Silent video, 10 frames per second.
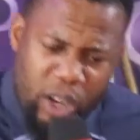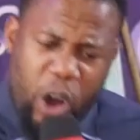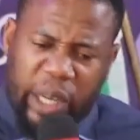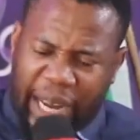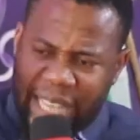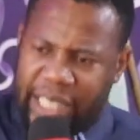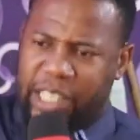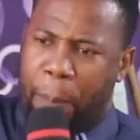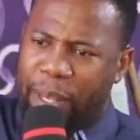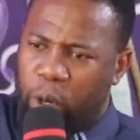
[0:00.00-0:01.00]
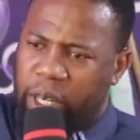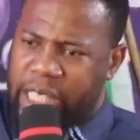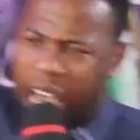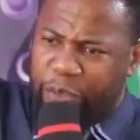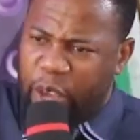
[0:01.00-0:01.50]
know Christ is our personal
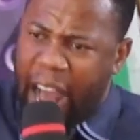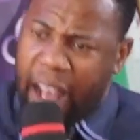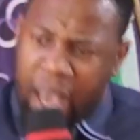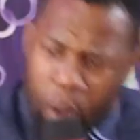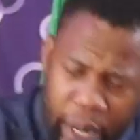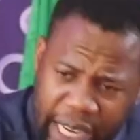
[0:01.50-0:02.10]
Savior, we